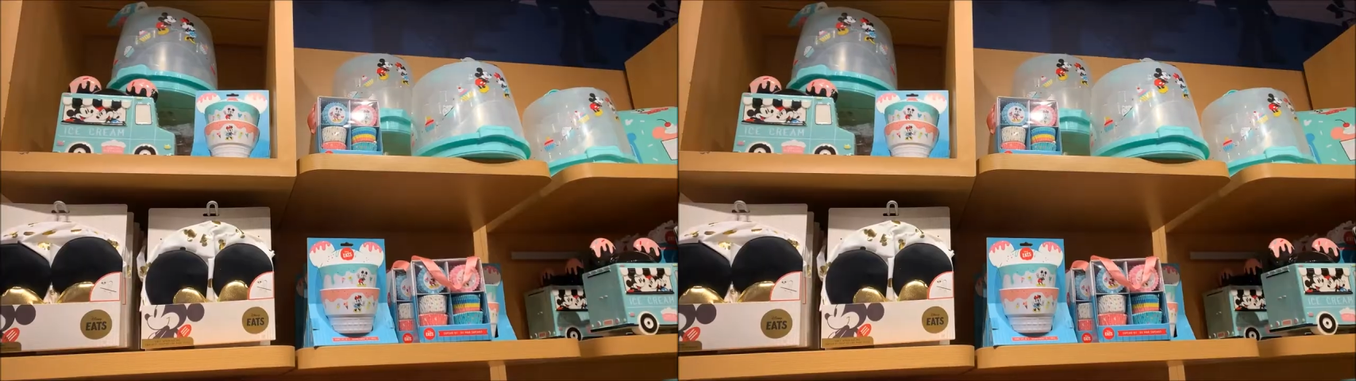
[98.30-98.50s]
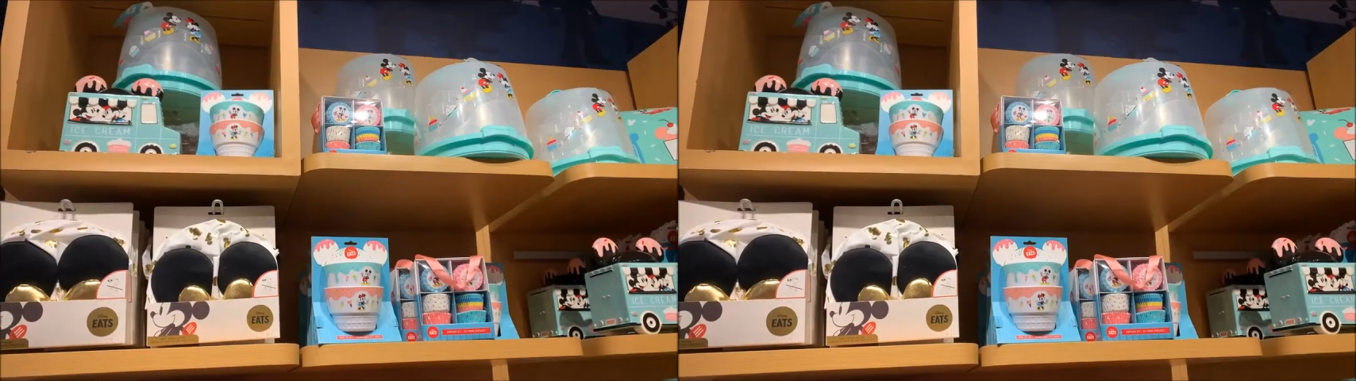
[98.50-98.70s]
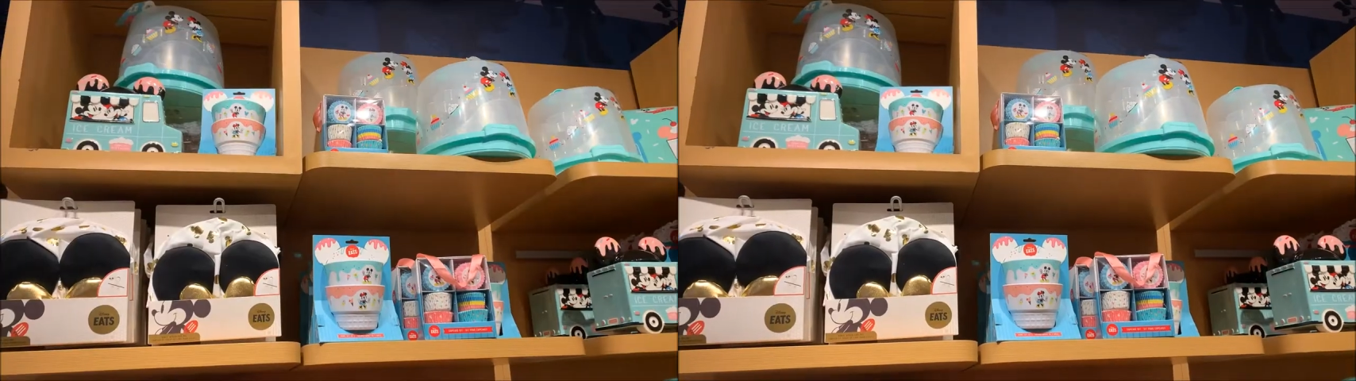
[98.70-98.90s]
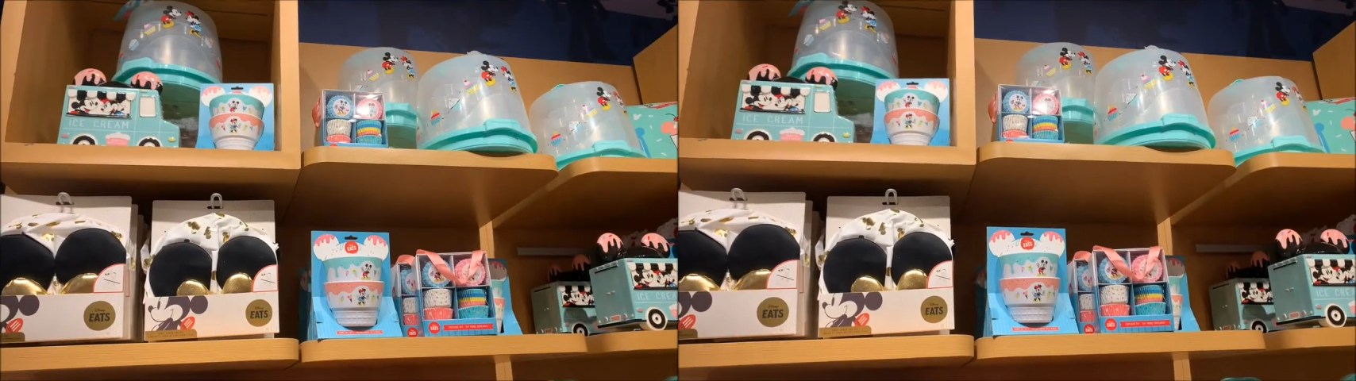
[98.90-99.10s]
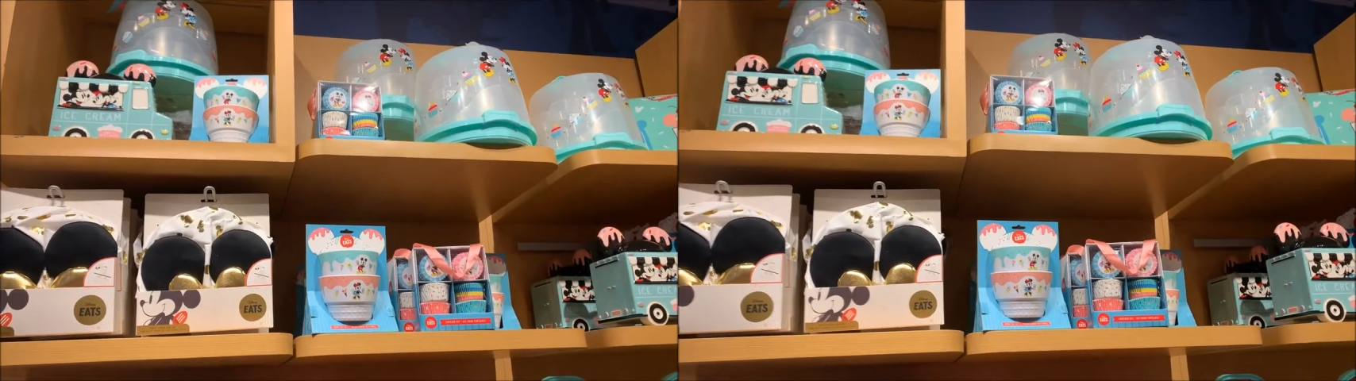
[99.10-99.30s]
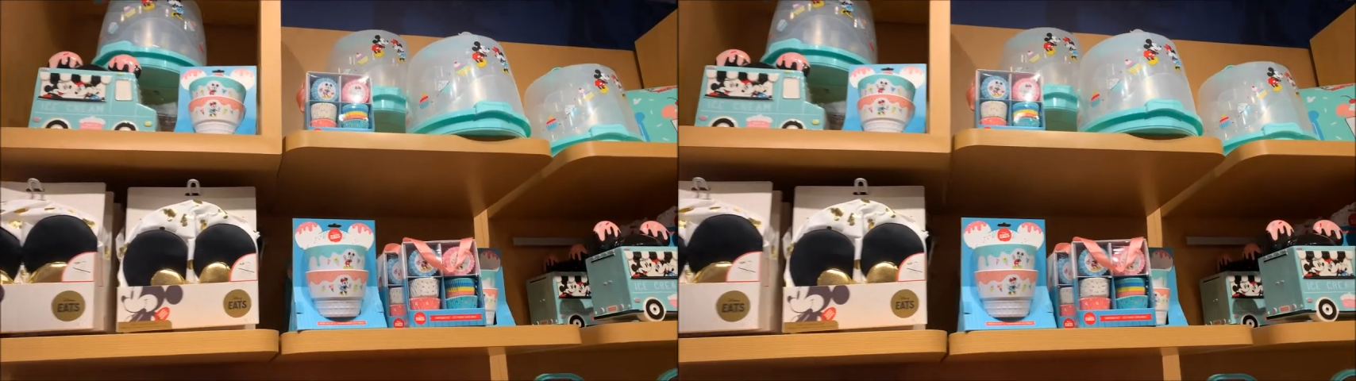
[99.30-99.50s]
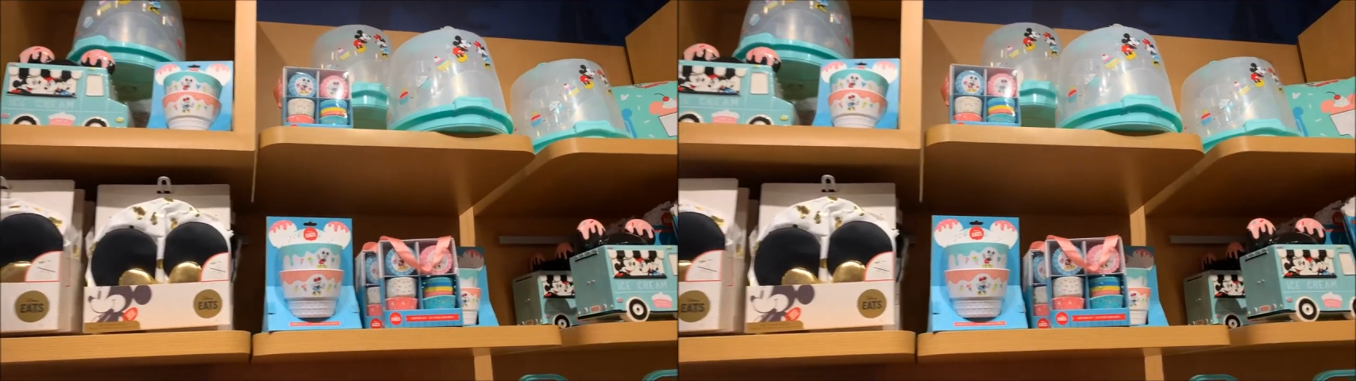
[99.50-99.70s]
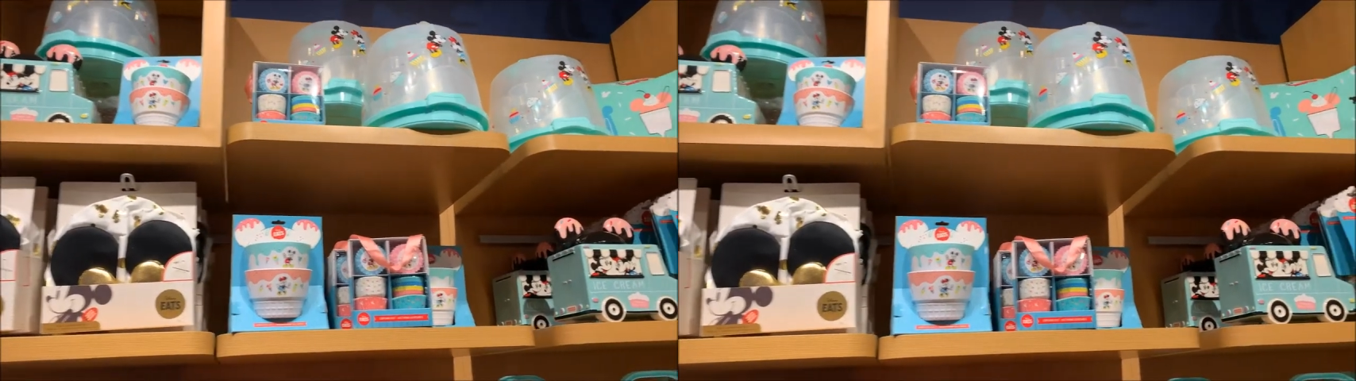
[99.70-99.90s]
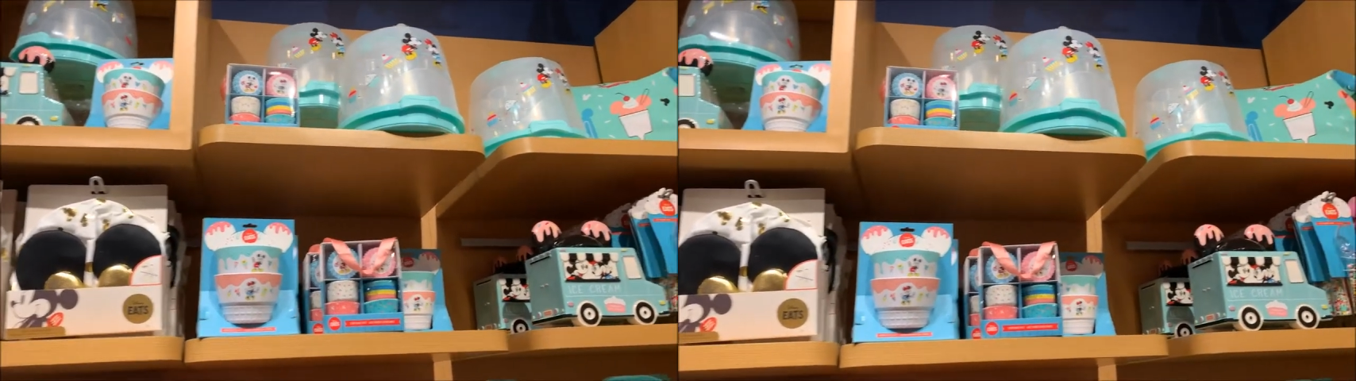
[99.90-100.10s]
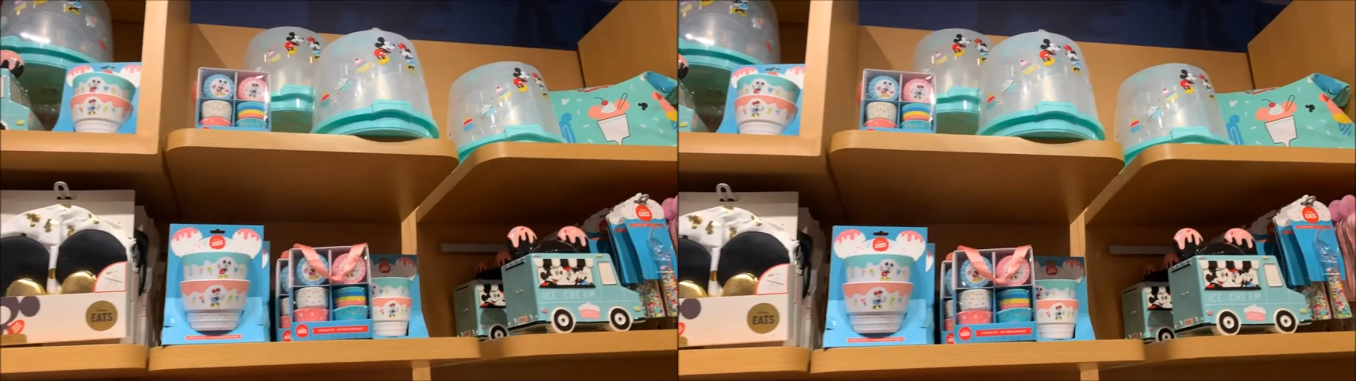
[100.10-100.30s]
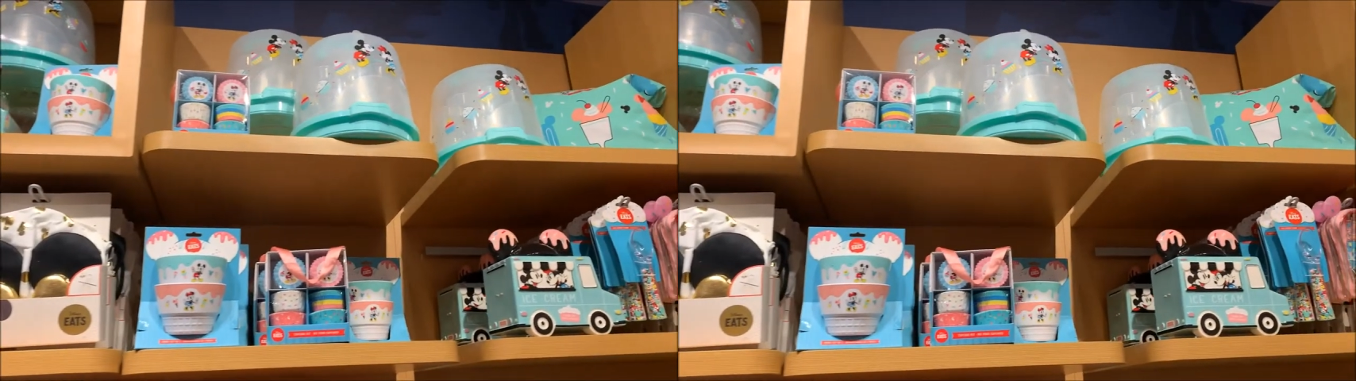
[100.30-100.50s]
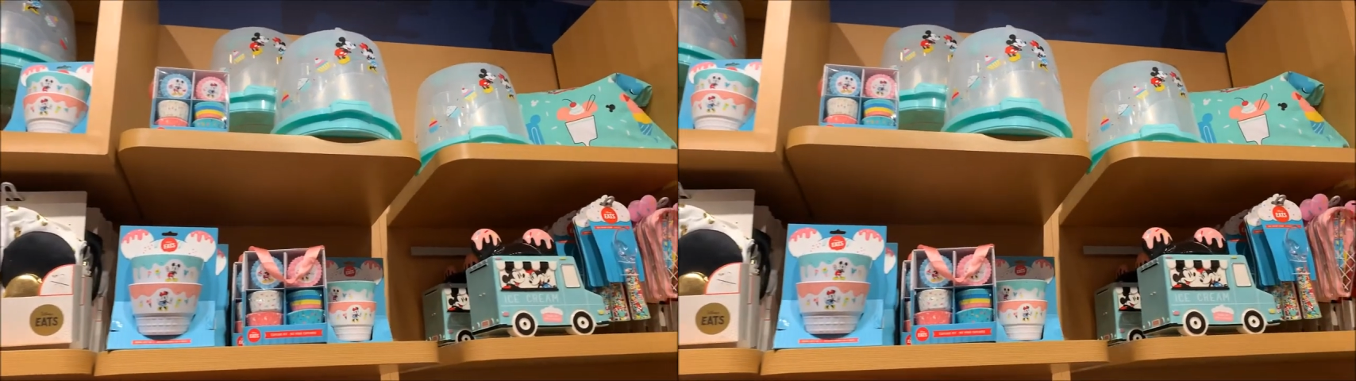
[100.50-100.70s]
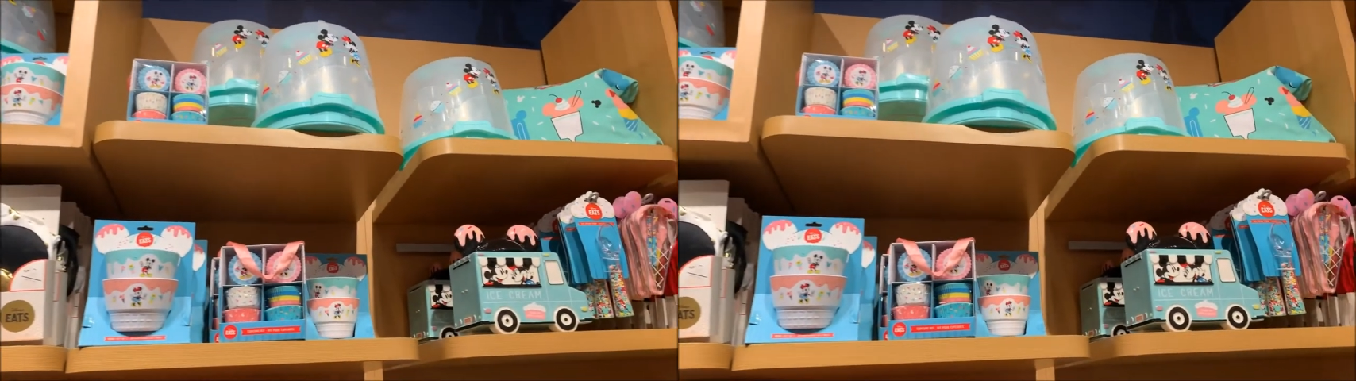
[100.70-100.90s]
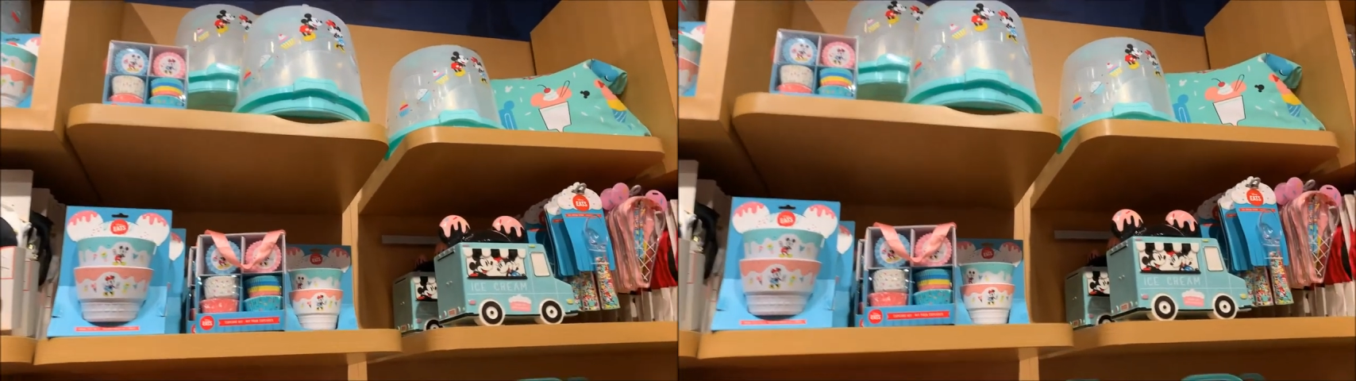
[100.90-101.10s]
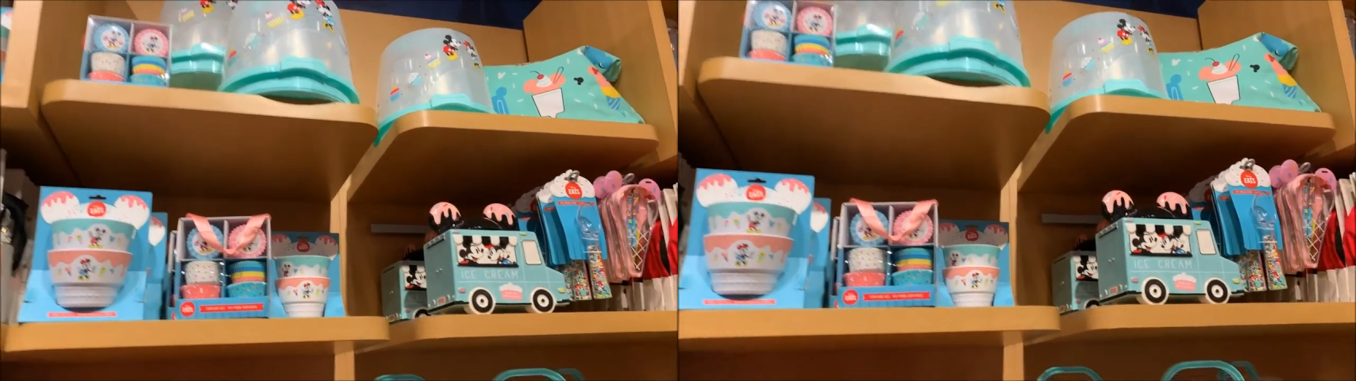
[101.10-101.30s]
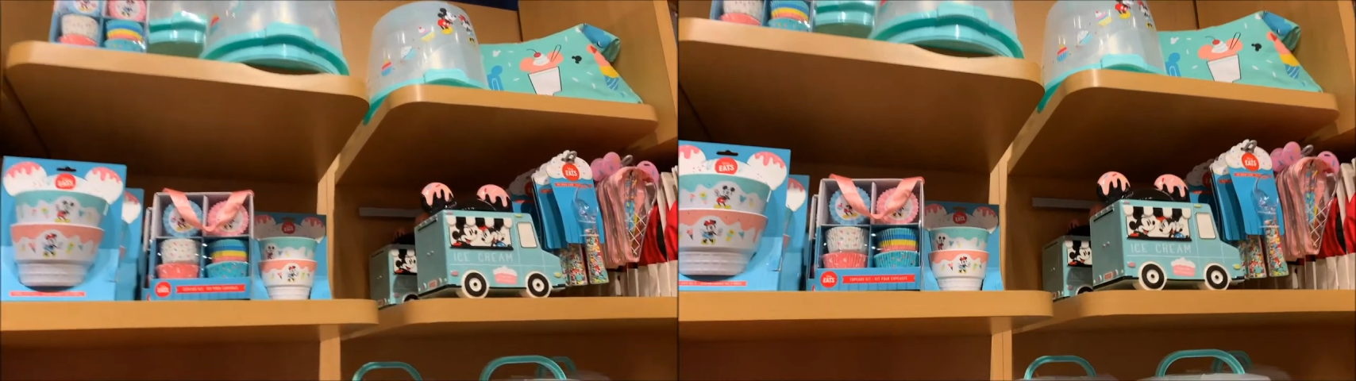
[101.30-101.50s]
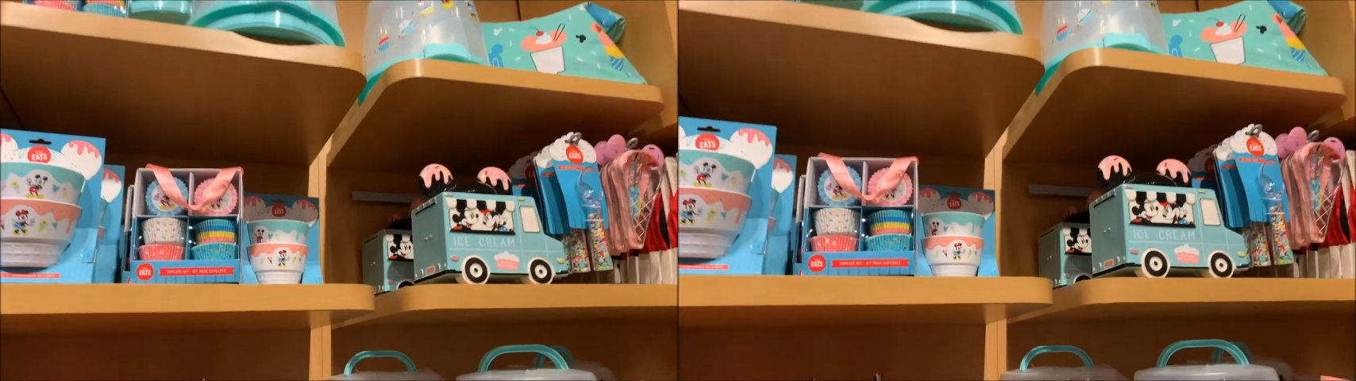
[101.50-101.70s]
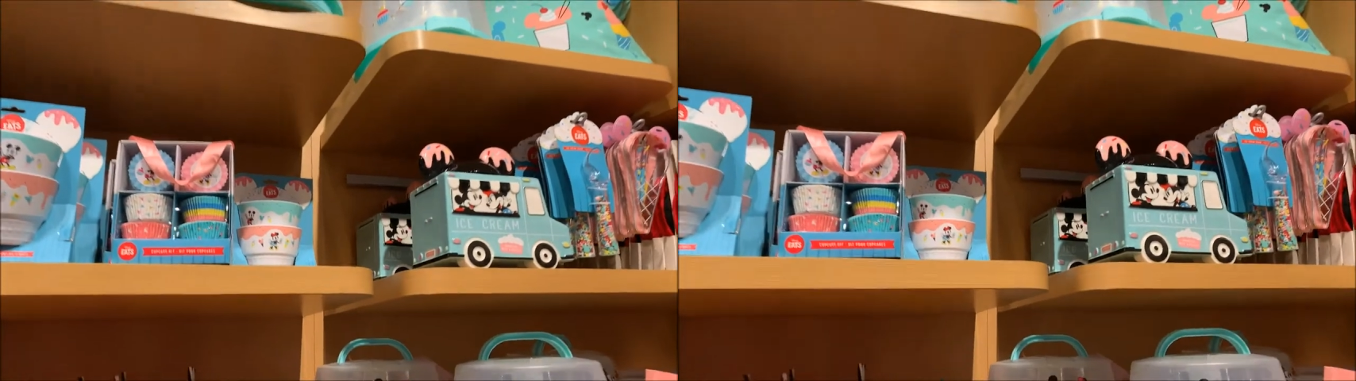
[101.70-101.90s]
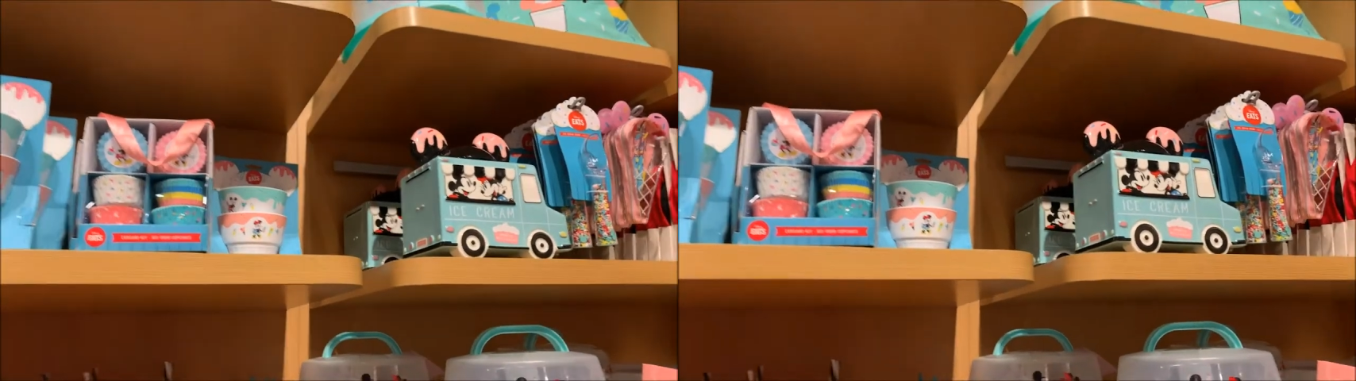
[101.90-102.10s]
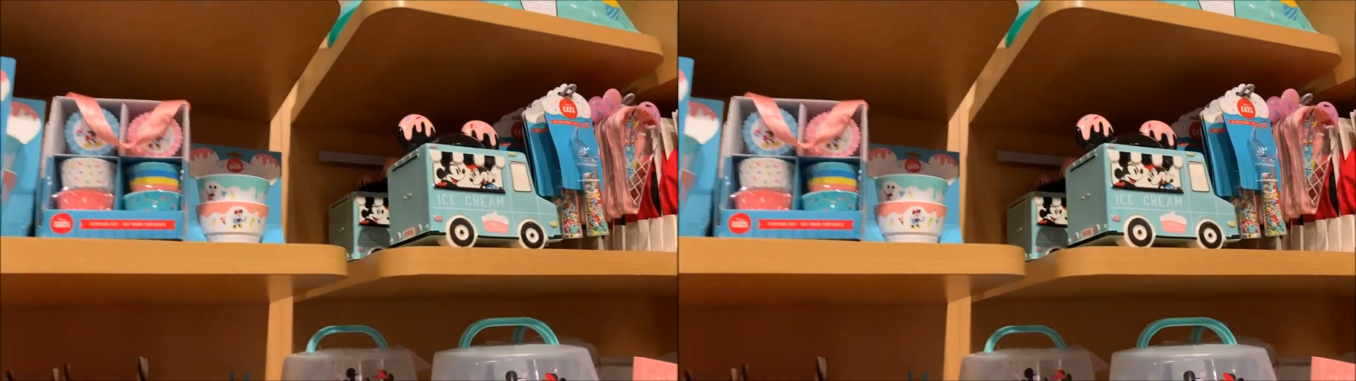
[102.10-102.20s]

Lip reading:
[unreadable: no face in view]